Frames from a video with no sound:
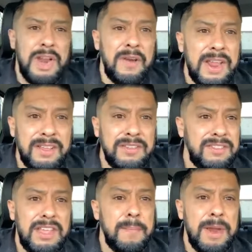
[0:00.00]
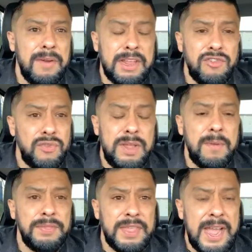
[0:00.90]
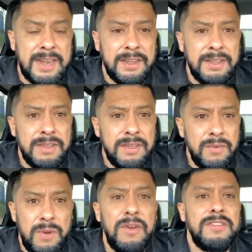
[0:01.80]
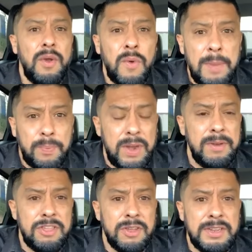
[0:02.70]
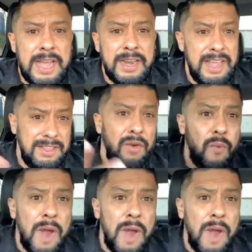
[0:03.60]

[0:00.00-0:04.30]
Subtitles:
Where is the American dream on that? Where is the white privilege on that? And they're